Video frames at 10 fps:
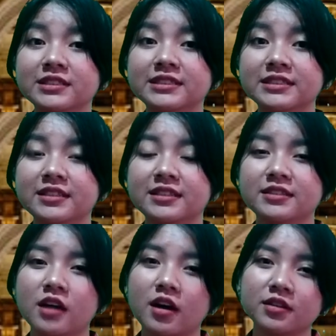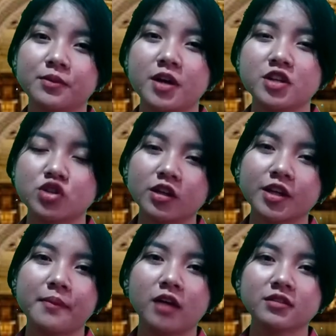will
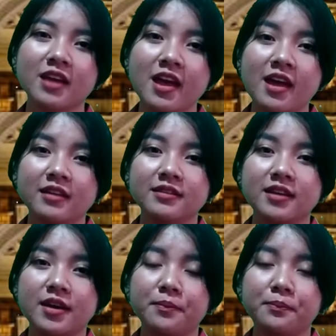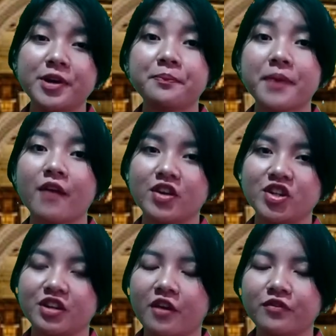talk about the
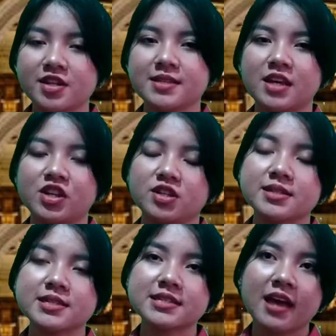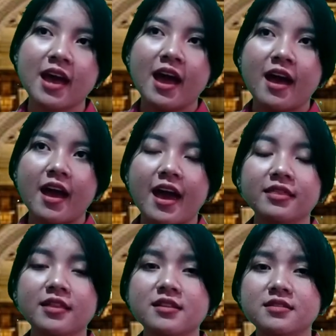preparation of the decisions.
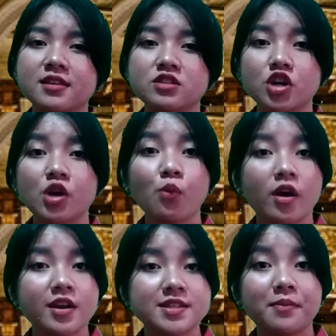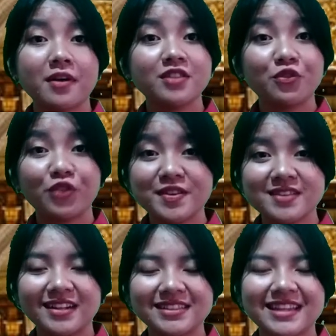And the third one is about the
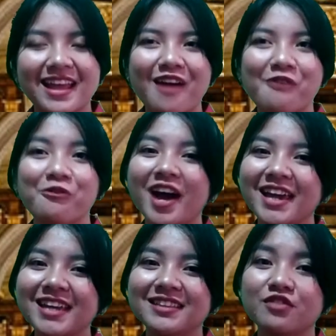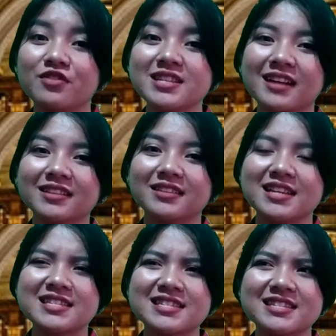result. Why the result
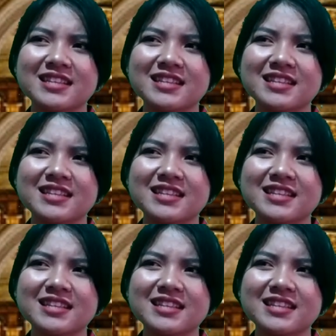is